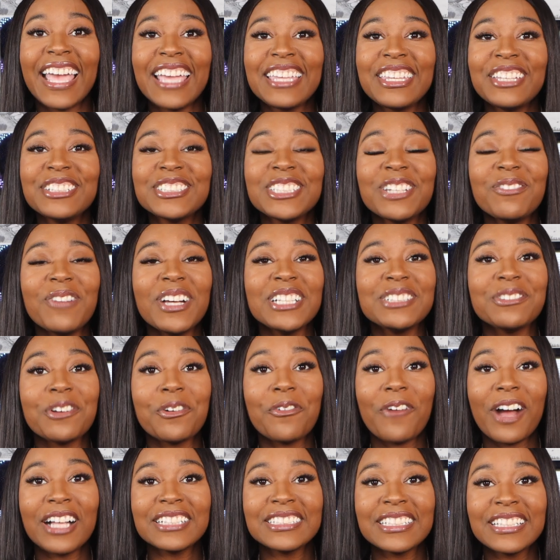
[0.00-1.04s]
Thank you so much
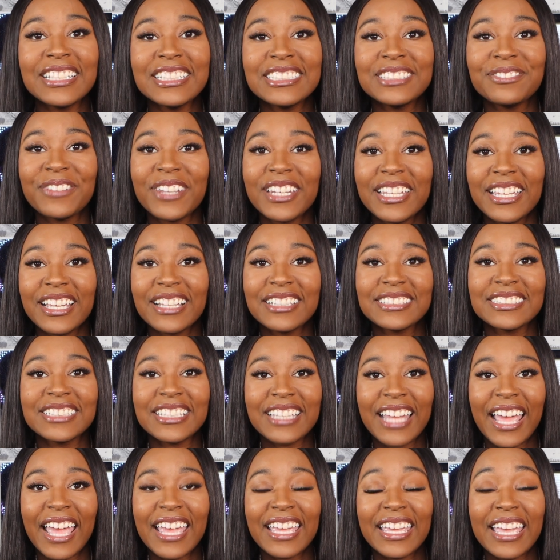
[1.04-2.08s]
for watching this video
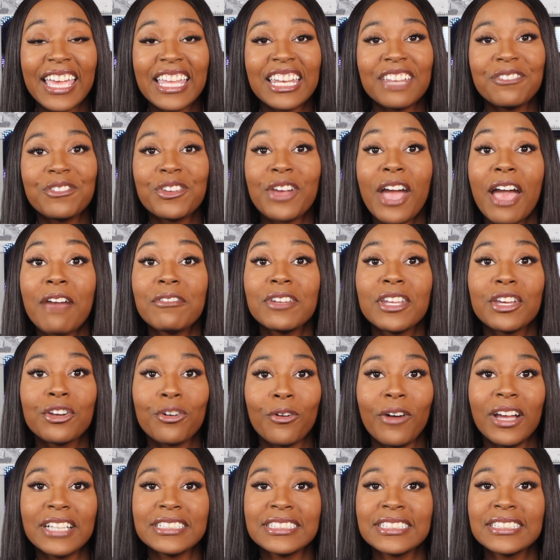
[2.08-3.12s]
today. And if you have any
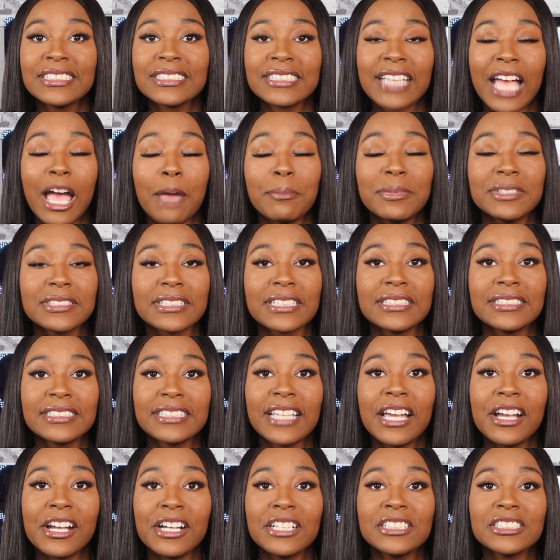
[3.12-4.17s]
questions, comments,
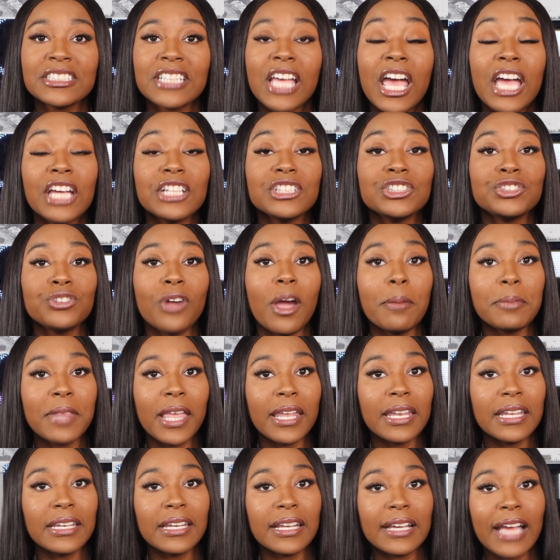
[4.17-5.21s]
concerns, drop
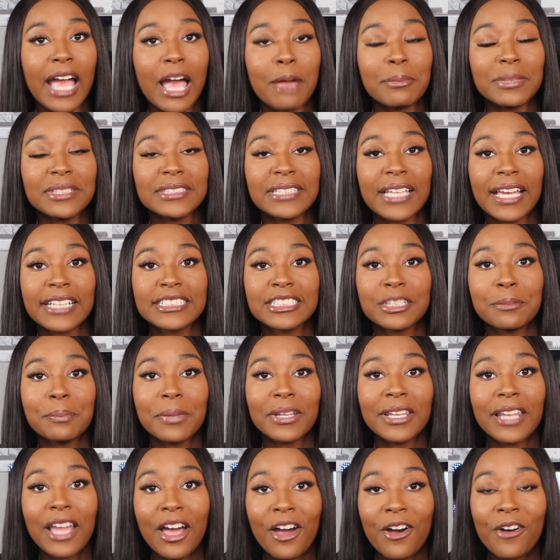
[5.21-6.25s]
that in the comment section
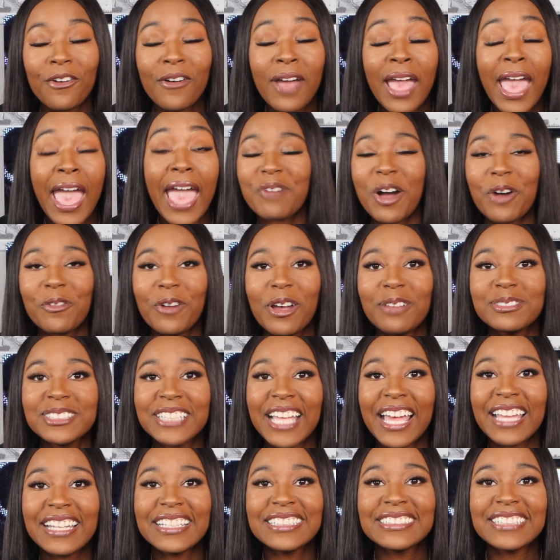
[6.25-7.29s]
below. My
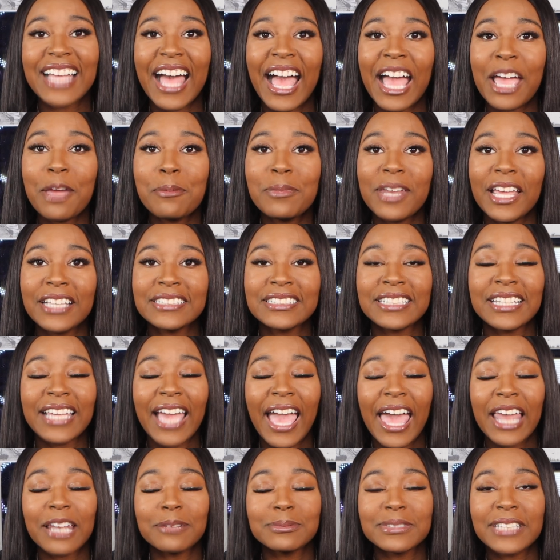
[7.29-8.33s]
website is
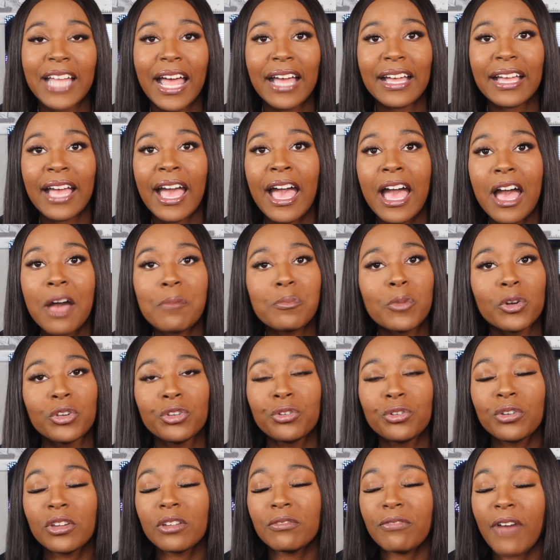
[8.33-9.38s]
iamdestinyadams.com where
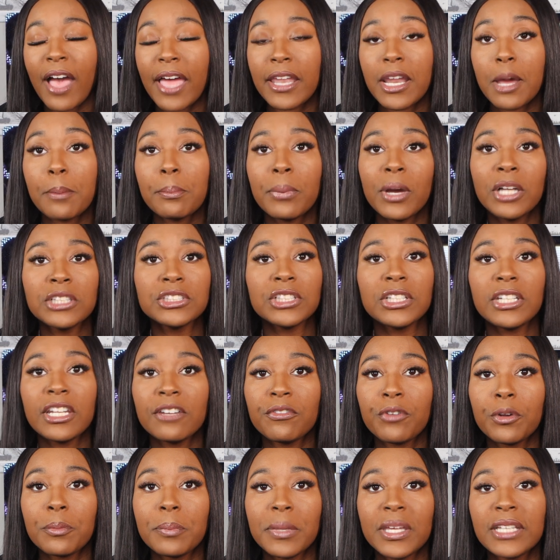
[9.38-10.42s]
you can find a bunch of
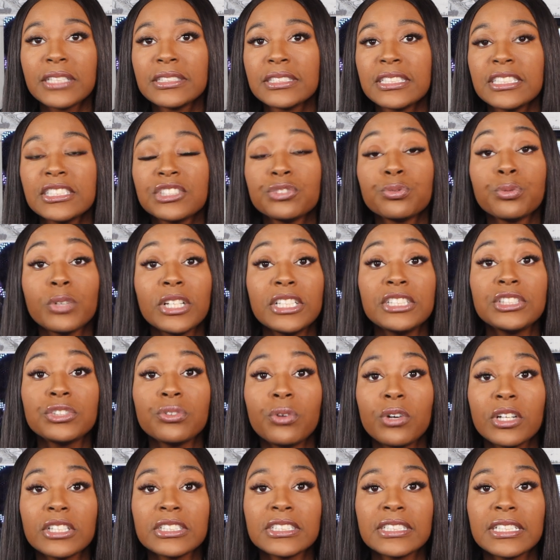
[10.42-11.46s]
different business
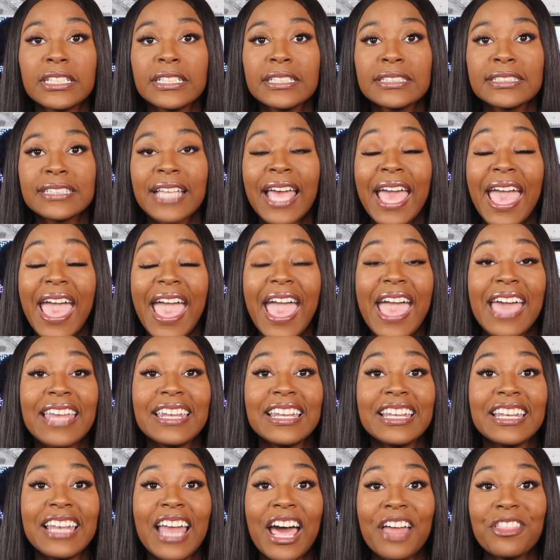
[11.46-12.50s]
resources.
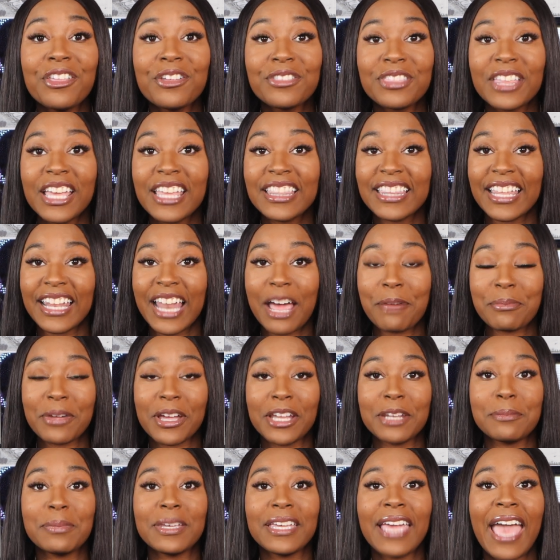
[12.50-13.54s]
And another thing that I'm
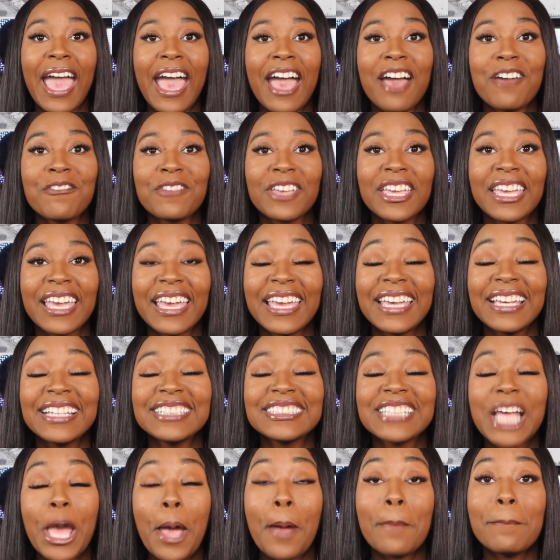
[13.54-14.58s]
going to be having
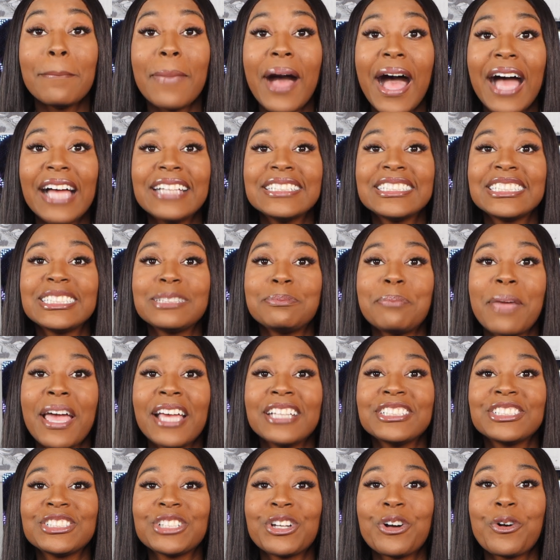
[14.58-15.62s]
is my
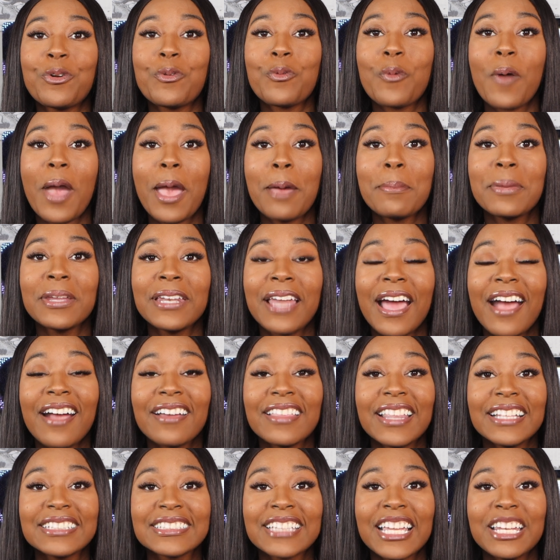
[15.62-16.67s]
special
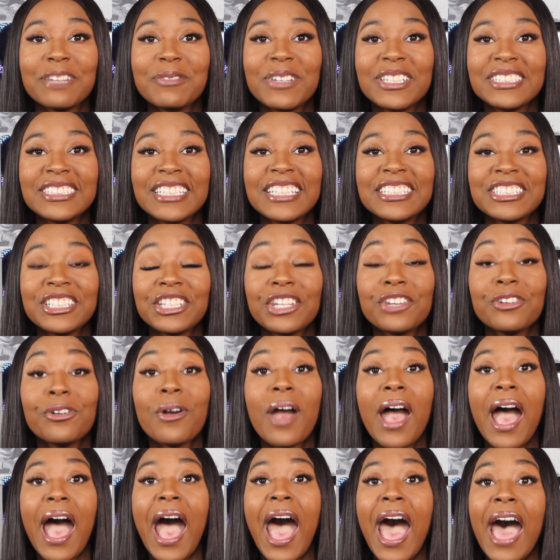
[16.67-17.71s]
webinar that's going to be teaching
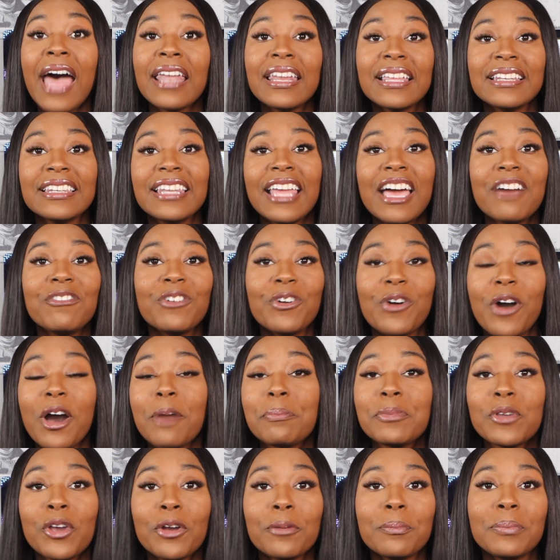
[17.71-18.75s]
you how to level
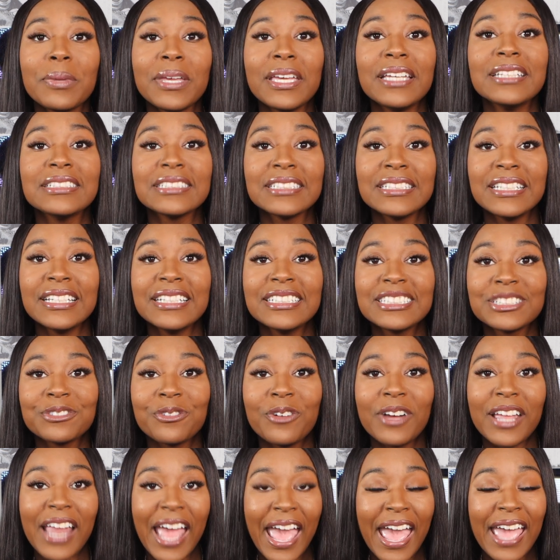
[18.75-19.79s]
up your business
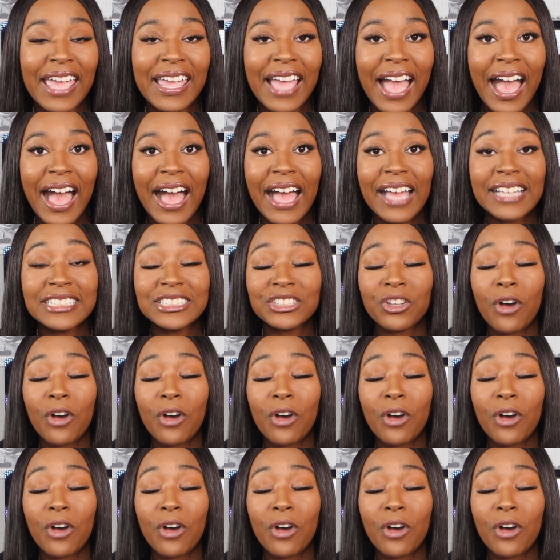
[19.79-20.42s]
with AI.